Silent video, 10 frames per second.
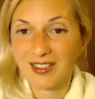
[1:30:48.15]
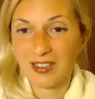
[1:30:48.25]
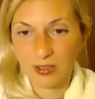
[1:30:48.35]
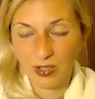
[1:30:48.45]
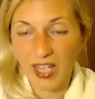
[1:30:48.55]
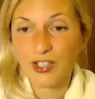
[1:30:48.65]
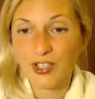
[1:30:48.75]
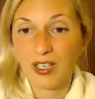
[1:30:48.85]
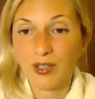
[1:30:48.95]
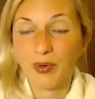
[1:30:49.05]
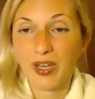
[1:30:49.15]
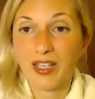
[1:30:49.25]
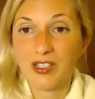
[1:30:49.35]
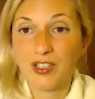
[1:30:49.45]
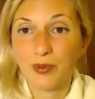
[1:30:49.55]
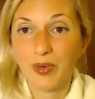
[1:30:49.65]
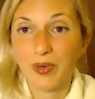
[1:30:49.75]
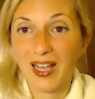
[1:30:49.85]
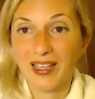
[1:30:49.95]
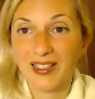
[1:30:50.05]
It actually creates new
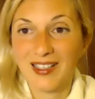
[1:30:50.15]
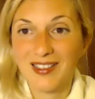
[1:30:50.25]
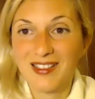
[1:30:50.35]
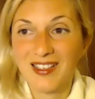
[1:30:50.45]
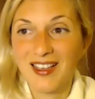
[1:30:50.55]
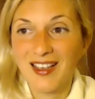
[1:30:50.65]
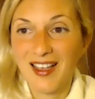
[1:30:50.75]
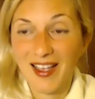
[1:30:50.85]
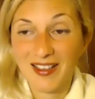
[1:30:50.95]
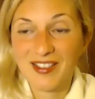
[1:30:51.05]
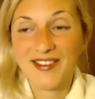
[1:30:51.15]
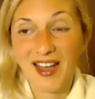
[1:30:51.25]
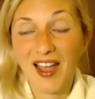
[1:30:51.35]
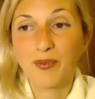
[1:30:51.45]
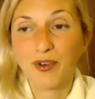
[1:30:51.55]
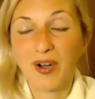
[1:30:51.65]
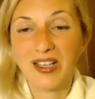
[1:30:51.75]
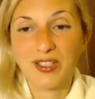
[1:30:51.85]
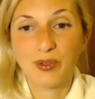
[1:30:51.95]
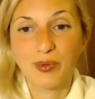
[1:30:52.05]
realities. And it's time for
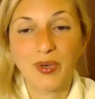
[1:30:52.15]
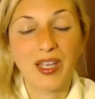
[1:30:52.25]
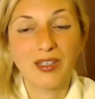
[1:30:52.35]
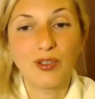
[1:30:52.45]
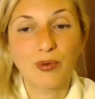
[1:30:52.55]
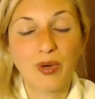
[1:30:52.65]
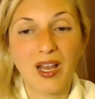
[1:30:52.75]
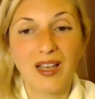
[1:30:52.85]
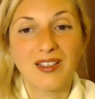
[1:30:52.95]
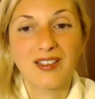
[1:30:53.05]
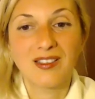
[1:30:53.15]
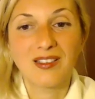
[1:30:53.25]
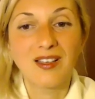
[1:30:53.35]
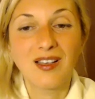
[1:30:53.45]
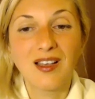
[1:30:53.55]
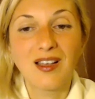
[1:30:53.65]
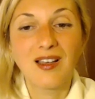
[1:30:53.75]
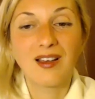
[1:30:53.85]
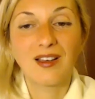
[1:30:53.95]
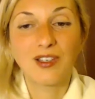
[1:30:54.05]
us to create new realities
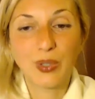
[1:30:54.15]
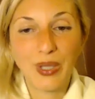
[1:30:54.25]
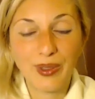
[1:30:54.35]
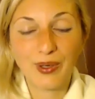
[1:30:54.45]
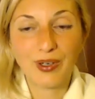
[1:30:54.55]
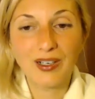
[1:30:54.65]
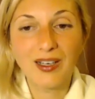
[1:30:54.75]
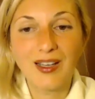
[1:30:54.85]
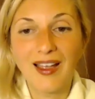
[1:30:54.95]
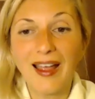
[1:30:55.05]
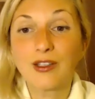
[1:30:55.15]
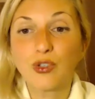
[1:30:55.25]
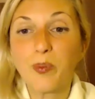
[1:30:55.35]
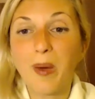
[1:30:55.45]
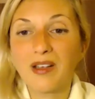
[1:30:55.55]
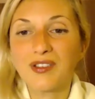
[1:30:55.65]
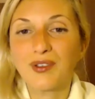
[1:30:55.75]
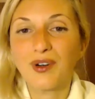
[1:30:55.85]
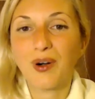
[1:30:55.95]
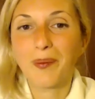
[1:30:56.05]
together and to
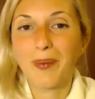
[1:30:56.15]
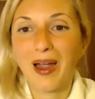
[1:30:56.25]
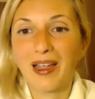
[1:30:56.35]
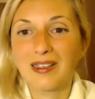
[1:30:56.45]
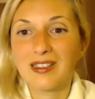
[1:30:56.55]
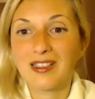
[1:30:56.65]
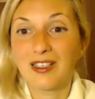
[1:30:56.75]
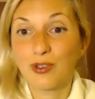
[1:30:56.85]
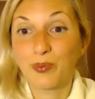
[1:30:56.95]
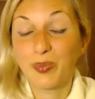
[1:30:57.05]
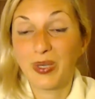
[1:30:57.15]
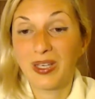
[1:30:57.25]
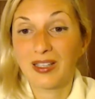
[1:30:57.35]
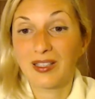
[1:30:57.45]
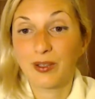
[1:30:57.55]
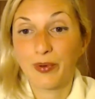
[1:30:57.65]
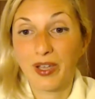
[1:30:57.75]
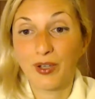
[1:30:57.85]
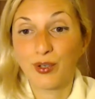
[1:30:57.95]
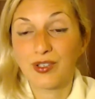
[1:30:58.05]
master our minds into being the
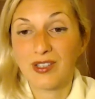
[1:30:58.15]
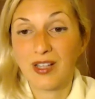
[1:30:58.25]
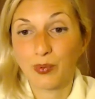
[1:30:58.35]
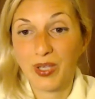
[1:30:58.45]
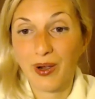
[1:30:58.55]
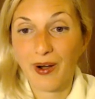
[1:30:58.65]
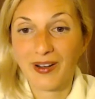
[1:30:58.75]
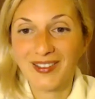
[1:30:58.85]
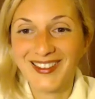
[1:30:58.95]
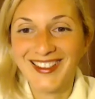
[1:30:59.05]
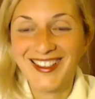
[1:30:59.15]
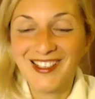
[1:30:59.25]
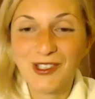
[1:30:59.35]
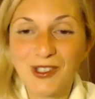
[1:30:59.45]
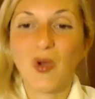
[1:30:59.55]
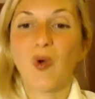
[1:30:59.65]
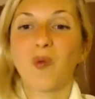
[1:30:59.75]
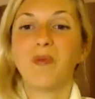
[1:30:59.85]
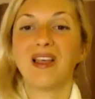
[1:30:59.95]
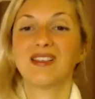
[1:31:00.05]
creators that we are. So
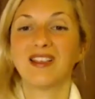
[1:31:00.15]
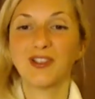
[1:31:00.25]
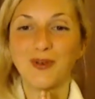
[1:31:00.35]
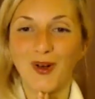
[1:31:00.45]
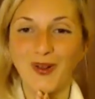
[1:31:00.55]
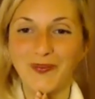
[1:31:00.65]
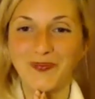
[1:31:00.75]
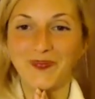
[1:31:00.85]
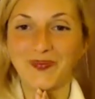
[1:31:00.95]
blessings to all.